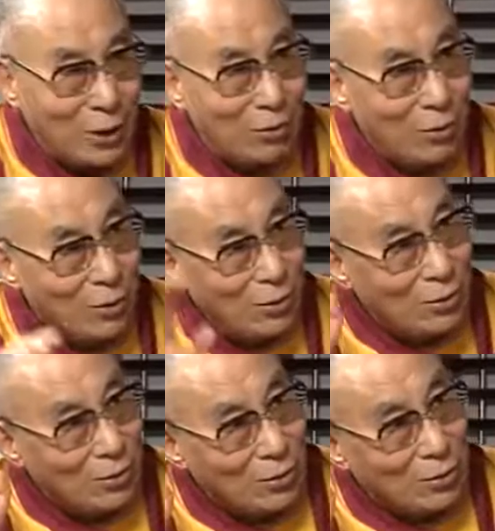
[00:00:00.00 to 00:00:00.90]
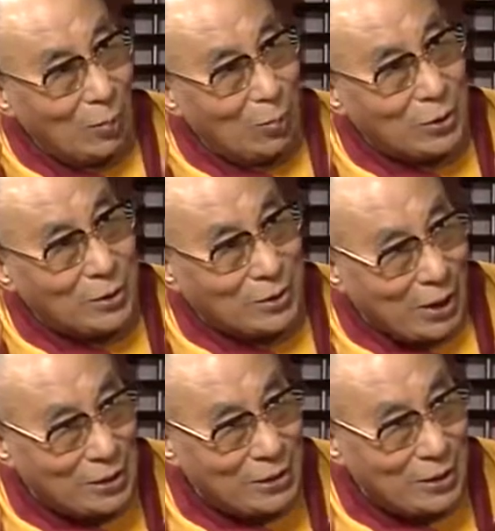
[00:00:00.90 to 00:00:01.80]
now complete
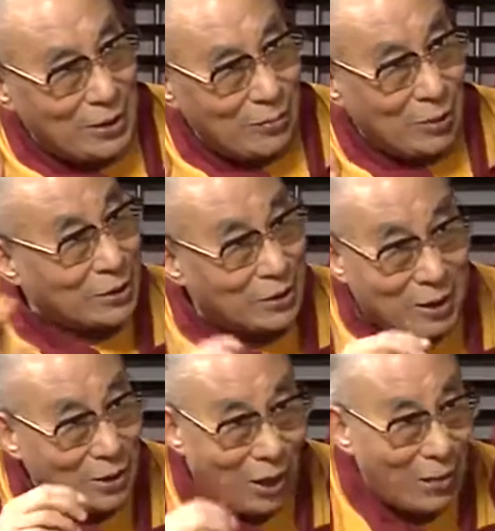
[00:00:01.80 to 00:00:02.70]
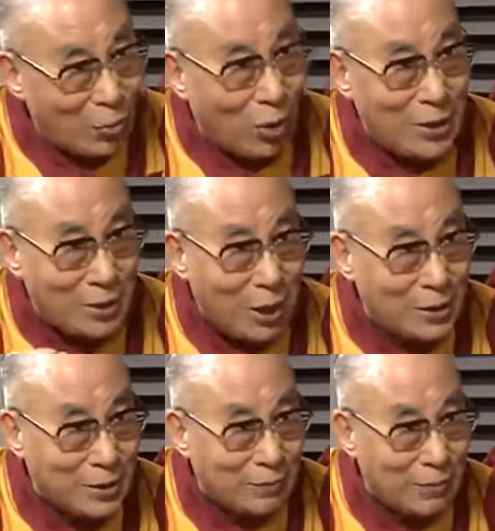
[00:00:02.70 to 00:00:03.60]
rest, but still I'm quite
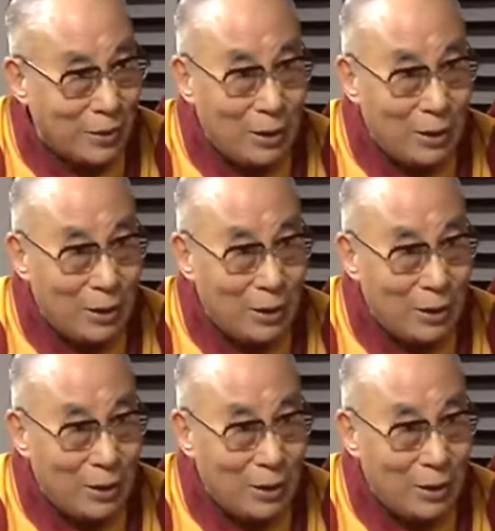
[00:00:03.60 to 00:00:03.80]
active.